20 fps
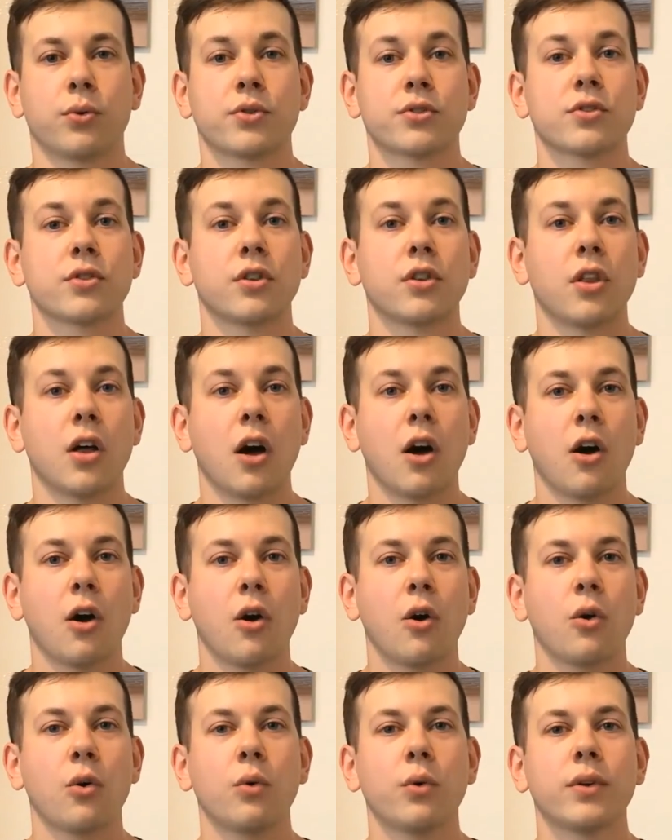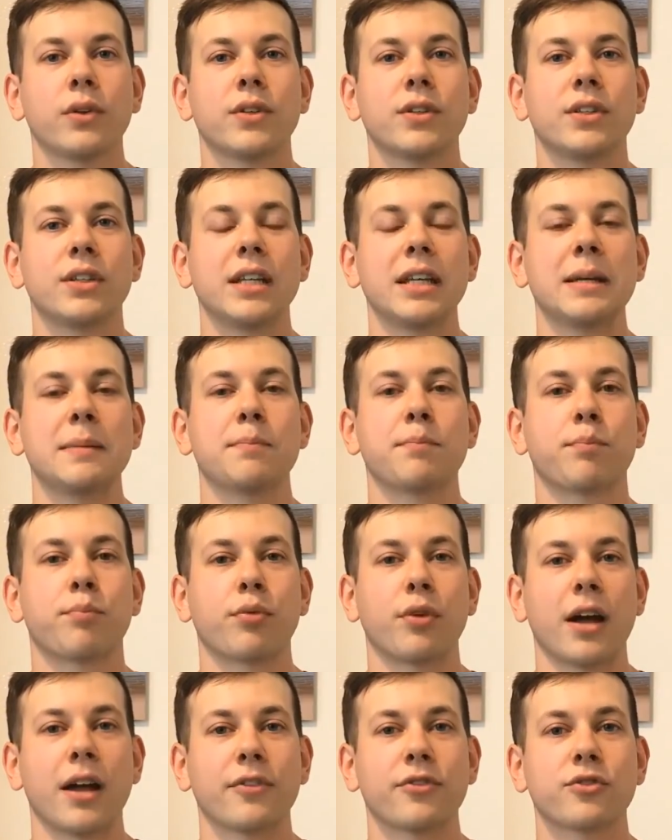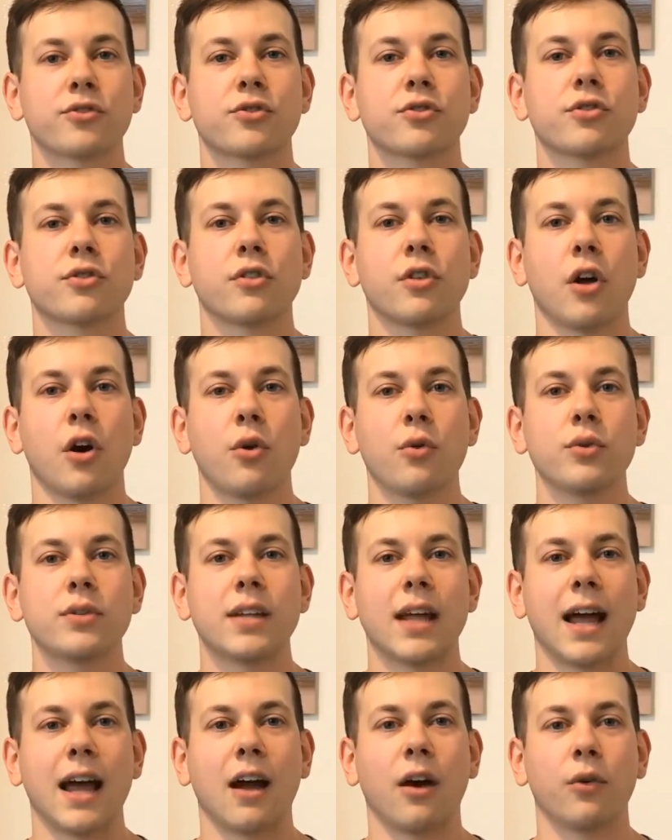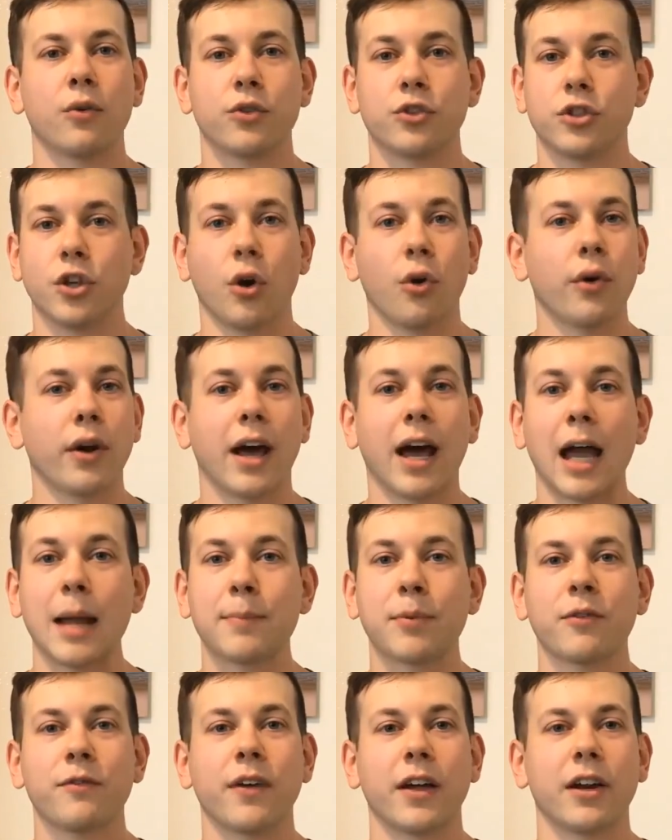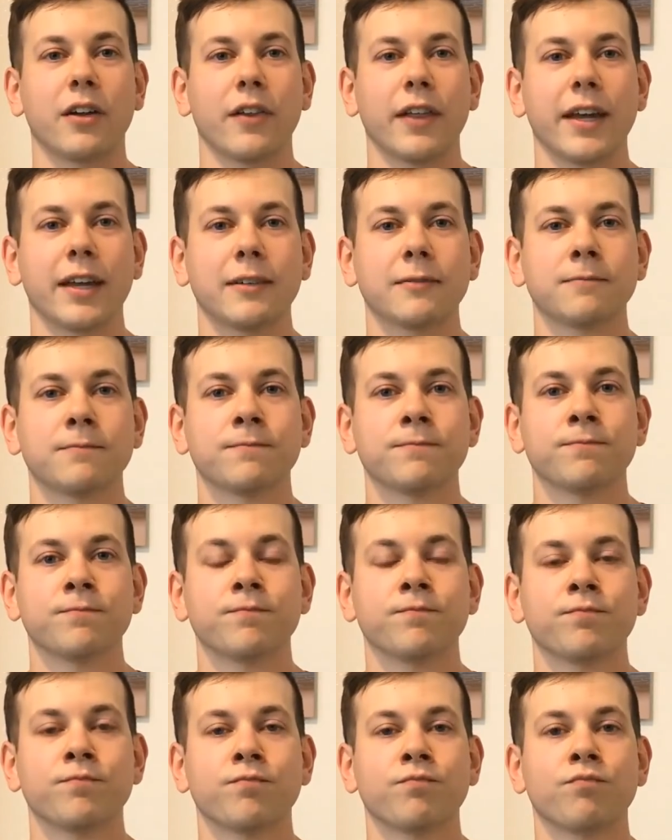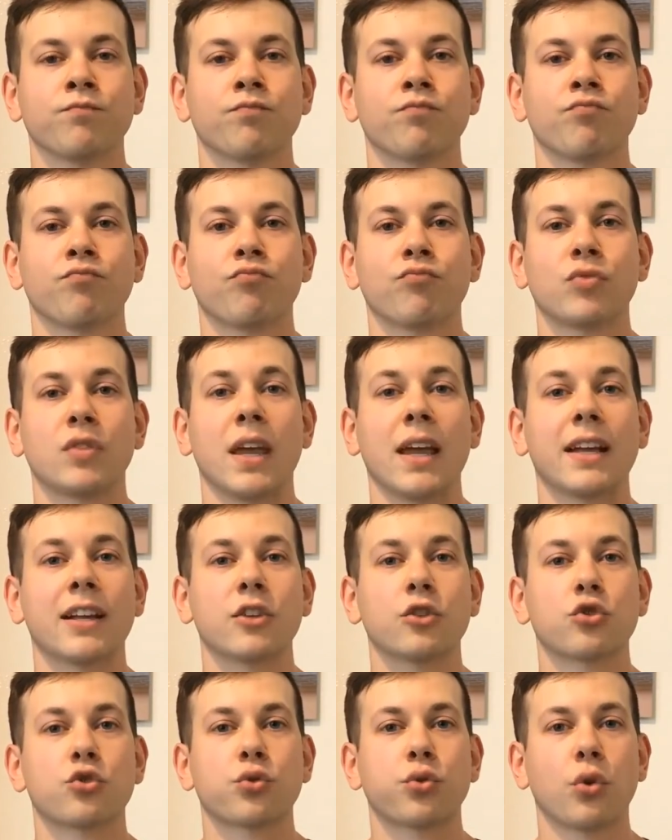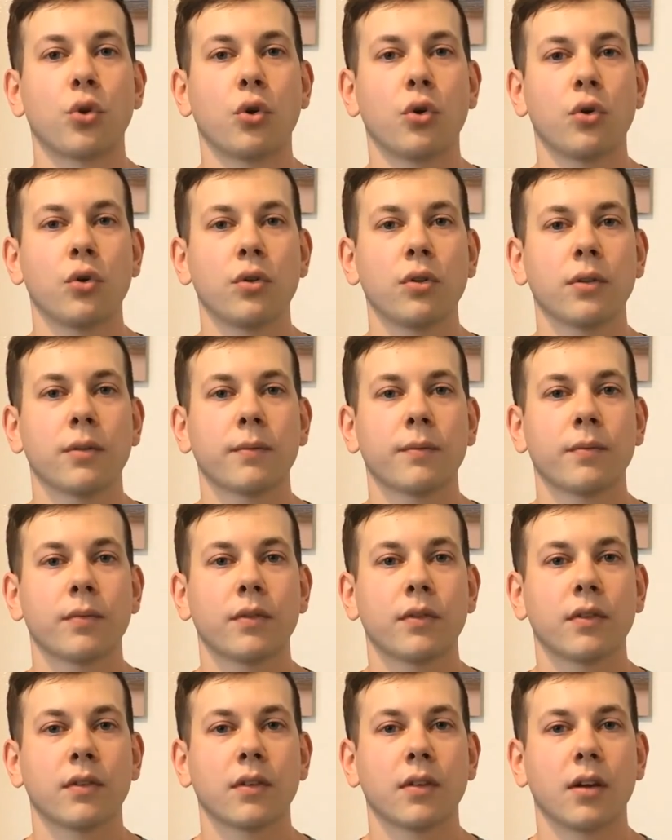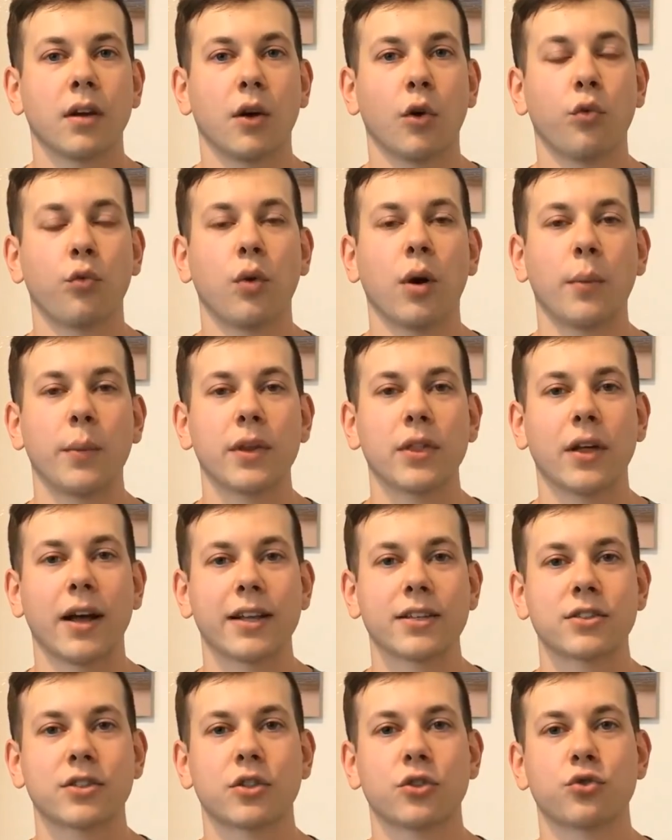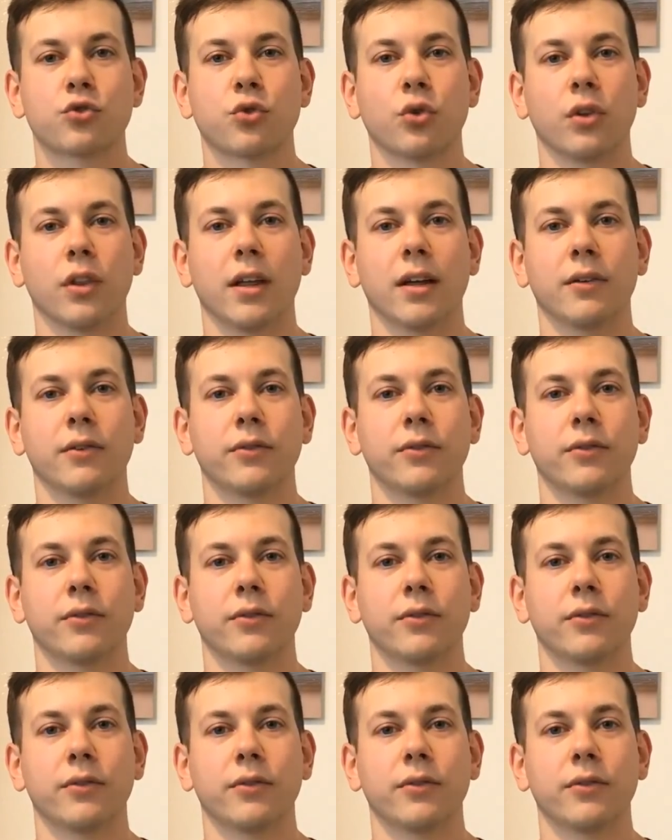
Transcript: Slow, deep breaths, slow down, don't hyperventilate. Take control of what we lost control